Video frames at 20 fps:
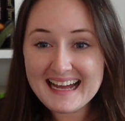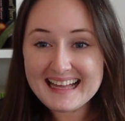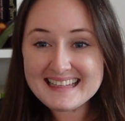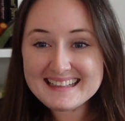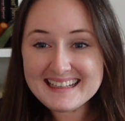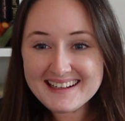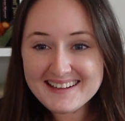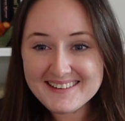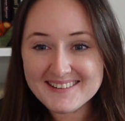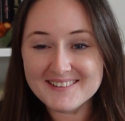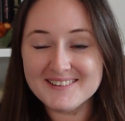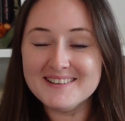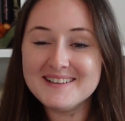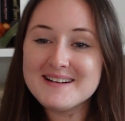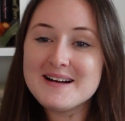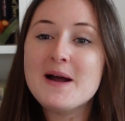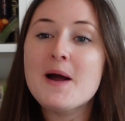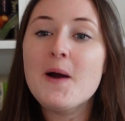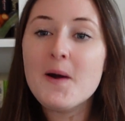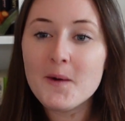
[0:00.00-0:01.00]
Hello!
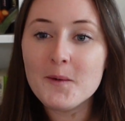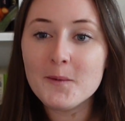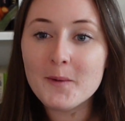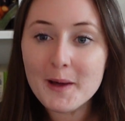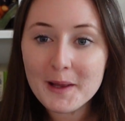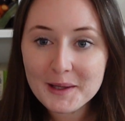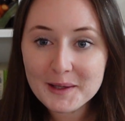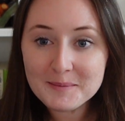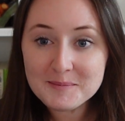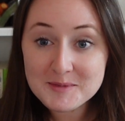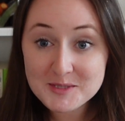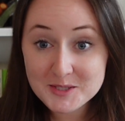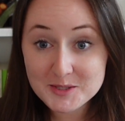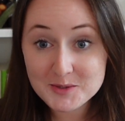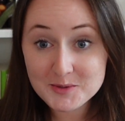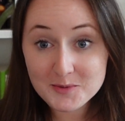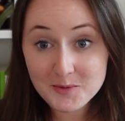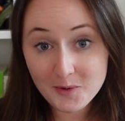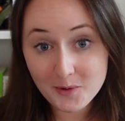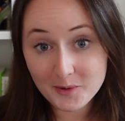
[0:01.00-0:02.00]
Welcome
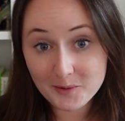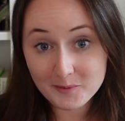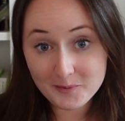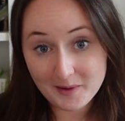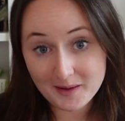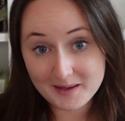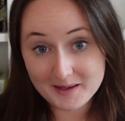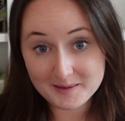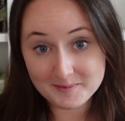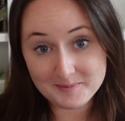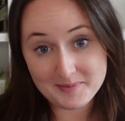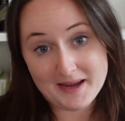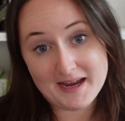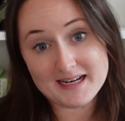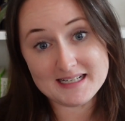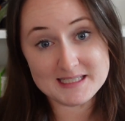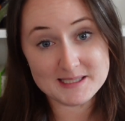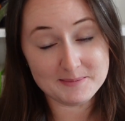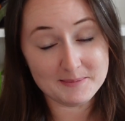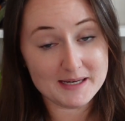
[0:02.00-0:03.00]
to or welcome
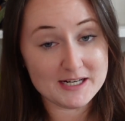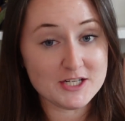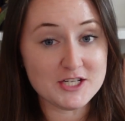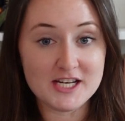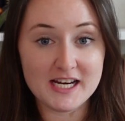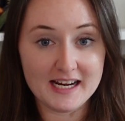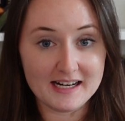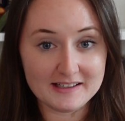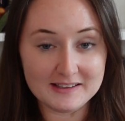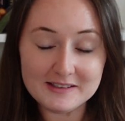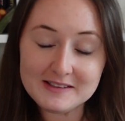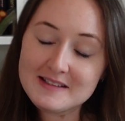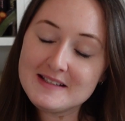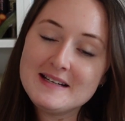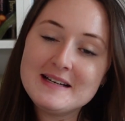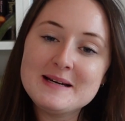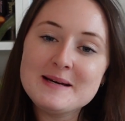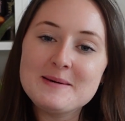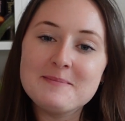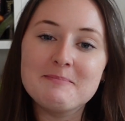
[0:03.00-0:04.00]
back to my channel.
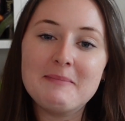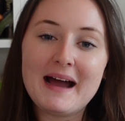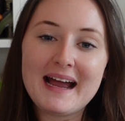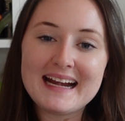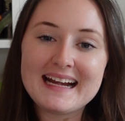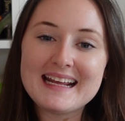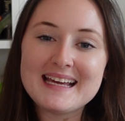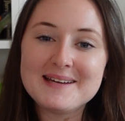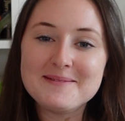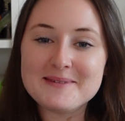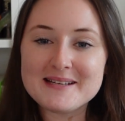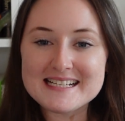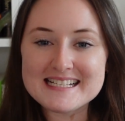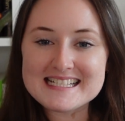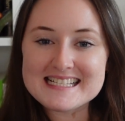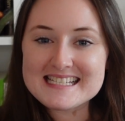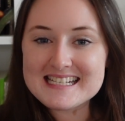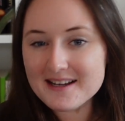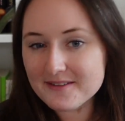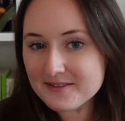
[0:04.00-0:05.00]
My name is
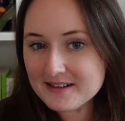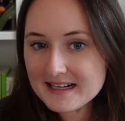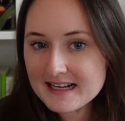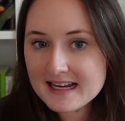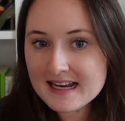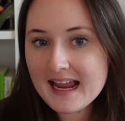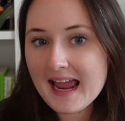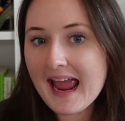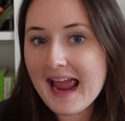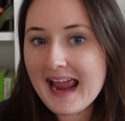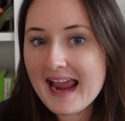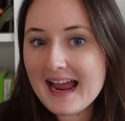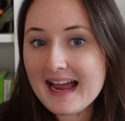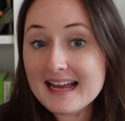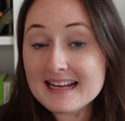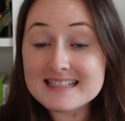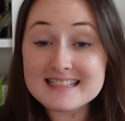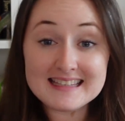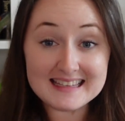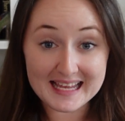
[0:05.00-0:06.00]
Stephanie
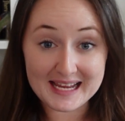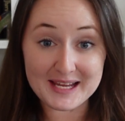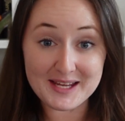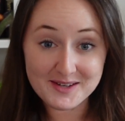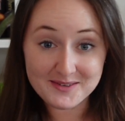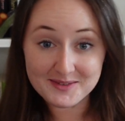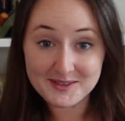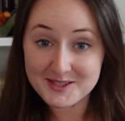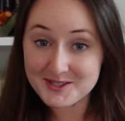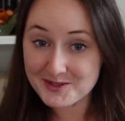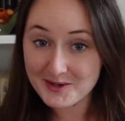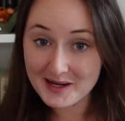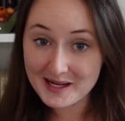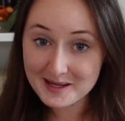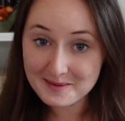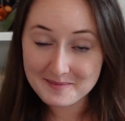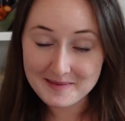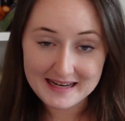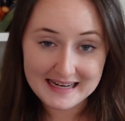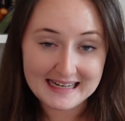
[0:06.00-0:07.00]
and thank you for
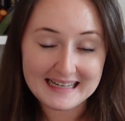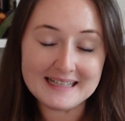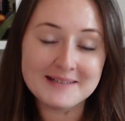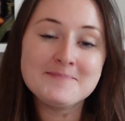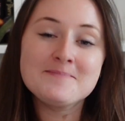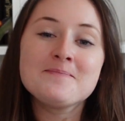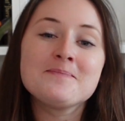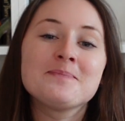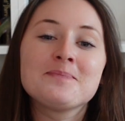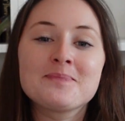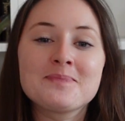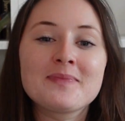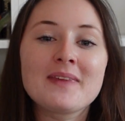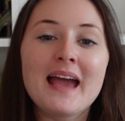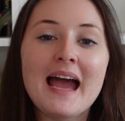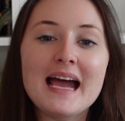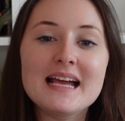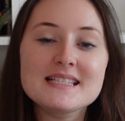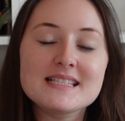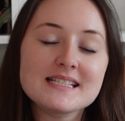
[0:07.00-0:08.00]
joining me.
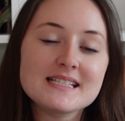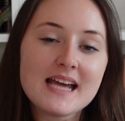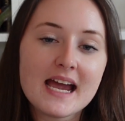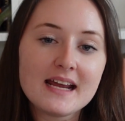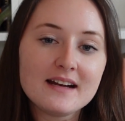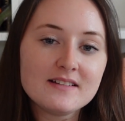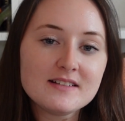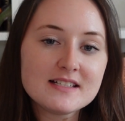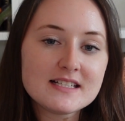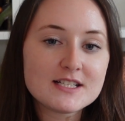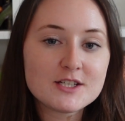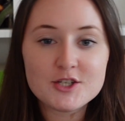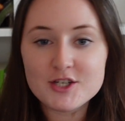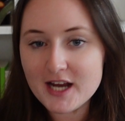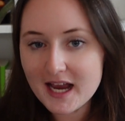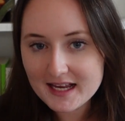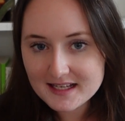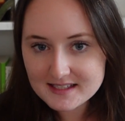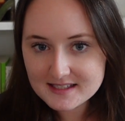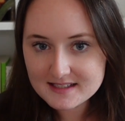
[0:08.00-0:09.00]
As the title
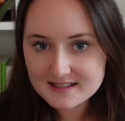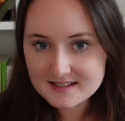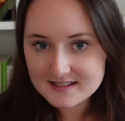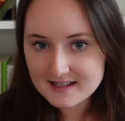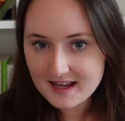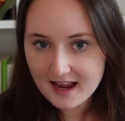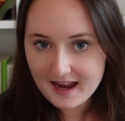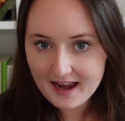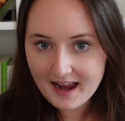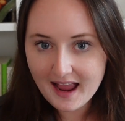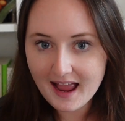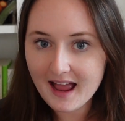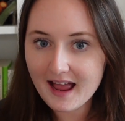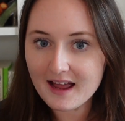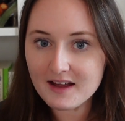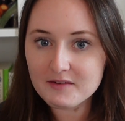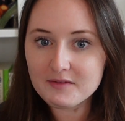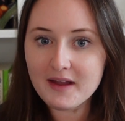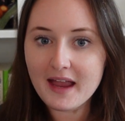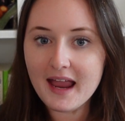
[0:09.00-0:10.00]
suggests, I
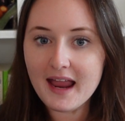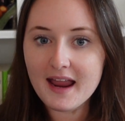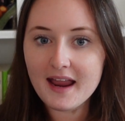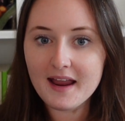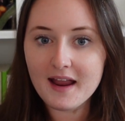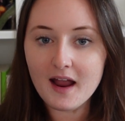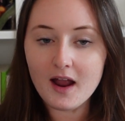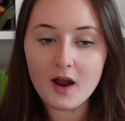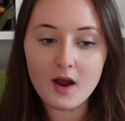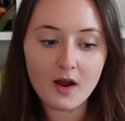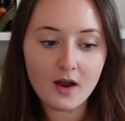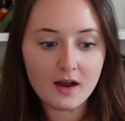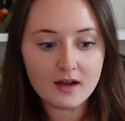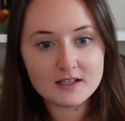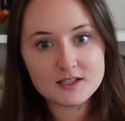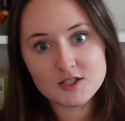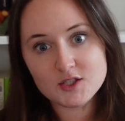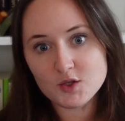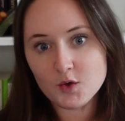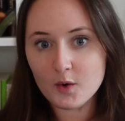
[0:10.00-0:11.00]
have a
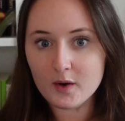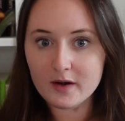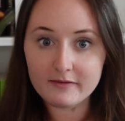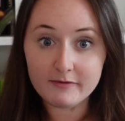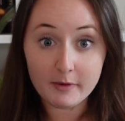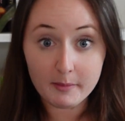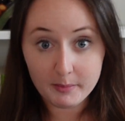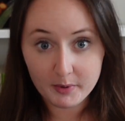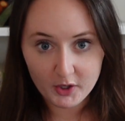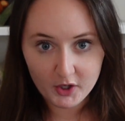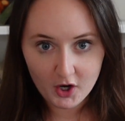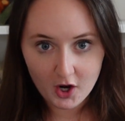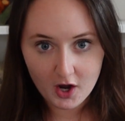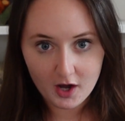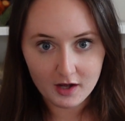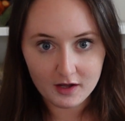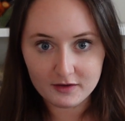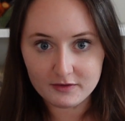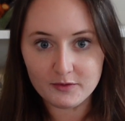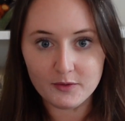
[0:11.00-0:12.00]
sort of a book
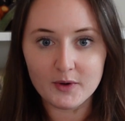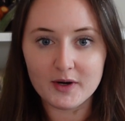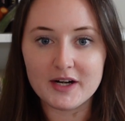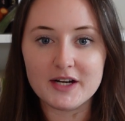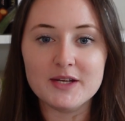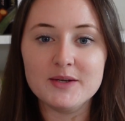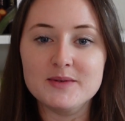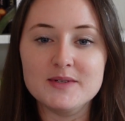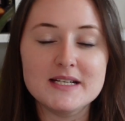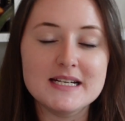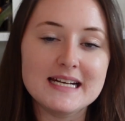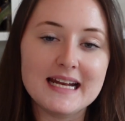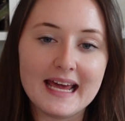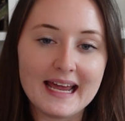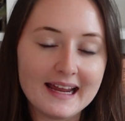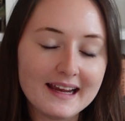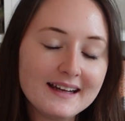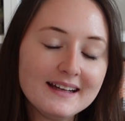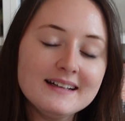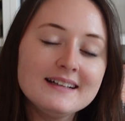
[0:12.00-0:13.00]
haul for you
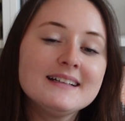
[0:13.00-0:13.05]
today.